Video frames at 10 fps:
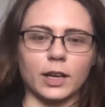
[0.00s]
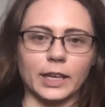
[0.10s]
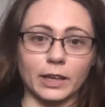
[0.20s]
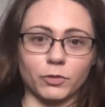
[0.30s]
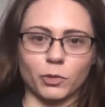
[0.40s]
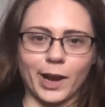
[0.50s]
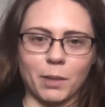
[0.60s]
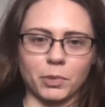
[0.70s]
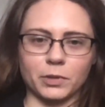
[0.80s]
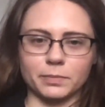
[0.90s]
gift
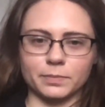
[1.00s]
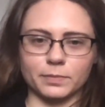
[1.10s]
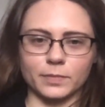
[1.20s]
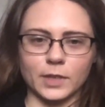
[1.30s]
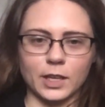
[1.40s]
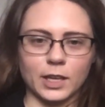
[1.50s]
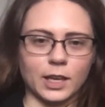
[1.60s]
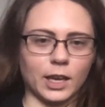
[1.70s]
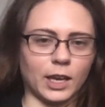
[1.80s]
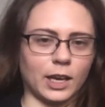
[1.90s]
wrap.
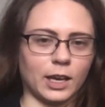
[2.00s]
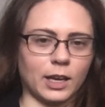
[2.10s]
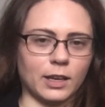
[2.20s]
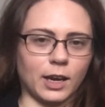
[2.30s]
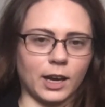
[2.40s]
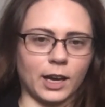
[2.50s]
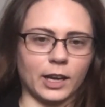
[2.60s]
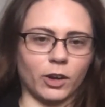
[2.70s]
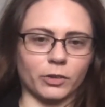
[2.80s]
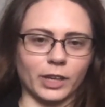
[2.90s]
And
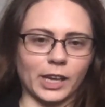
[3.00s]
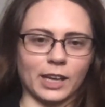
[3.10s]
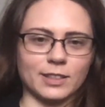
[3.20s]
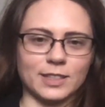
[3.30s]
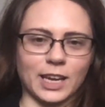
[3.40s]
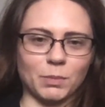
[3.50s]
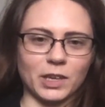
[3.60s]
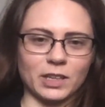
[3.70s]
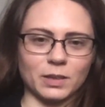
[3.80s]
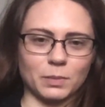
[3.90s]
I already had to tape
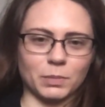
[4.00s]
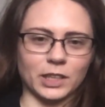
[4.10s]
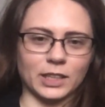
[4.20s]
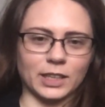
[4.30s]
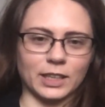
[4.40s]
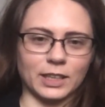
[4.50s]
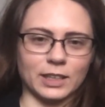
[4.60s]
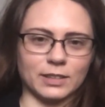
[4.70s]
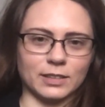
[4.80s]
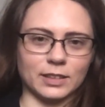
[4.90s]
it
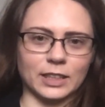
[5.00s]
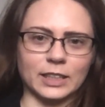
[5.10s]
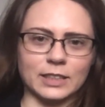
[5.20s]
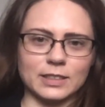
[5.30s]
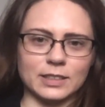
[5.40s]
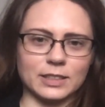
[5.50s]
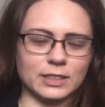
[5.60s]
because it